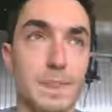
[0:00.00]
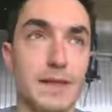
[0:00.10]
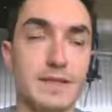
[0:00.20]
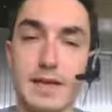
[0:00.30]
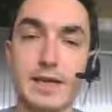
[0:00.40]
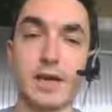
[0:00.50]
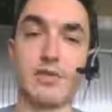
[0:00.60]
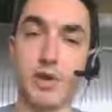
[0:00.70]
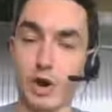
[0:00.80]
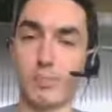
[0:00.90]
take care of
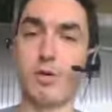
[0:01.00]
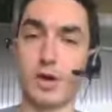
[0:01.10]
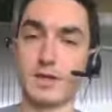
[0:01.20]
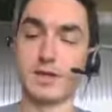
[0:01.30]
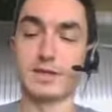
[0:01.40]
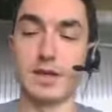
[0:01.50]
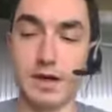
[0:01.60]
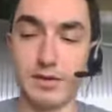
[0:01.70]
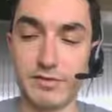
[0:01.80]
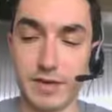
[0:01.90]
all parts
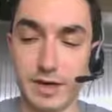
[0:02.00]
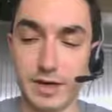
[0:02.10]
of